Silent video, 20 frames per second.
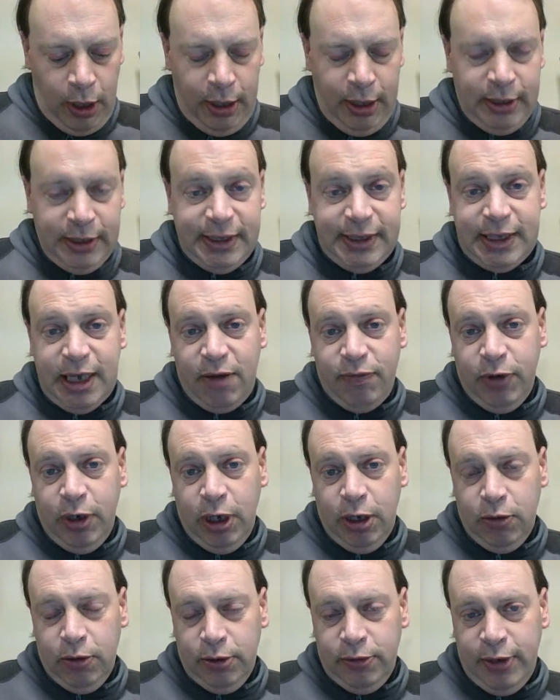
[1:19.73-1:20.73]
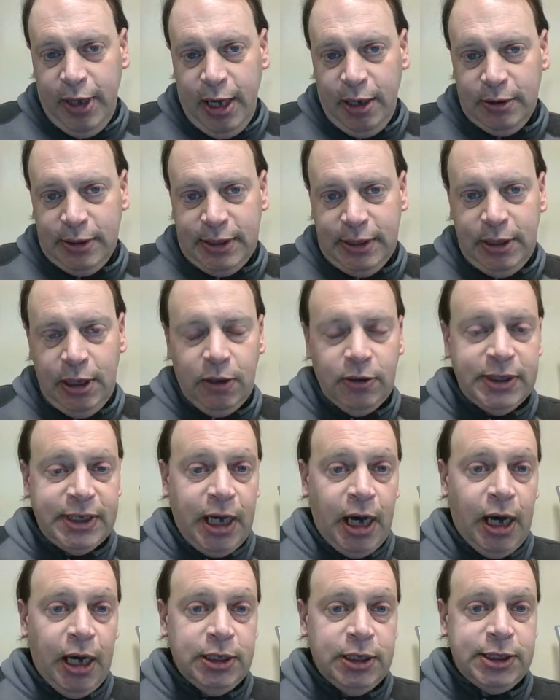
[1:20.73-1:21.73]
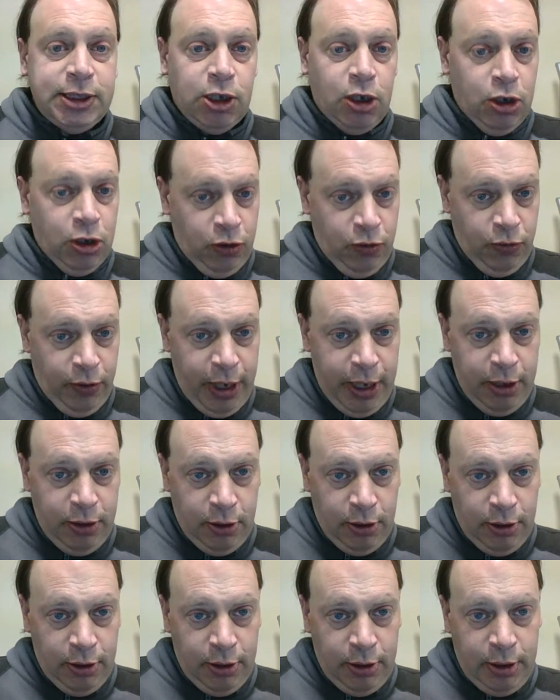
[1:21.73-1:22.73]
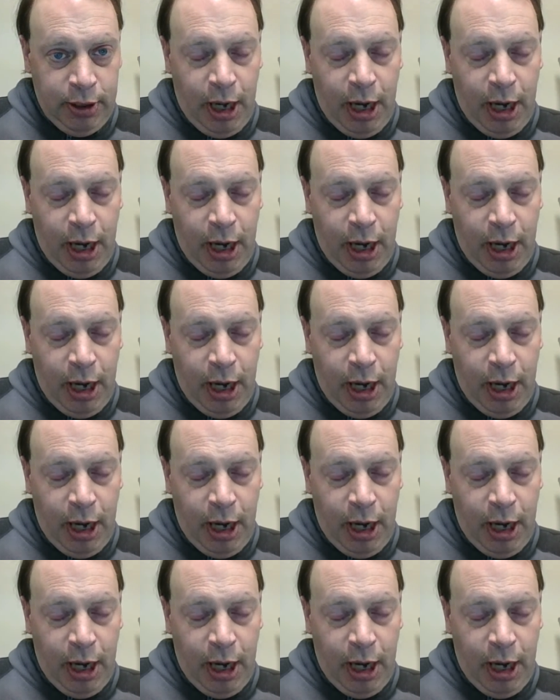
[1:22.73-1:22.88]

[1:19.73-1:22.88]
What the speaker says: in 700,000. Those odds are greater.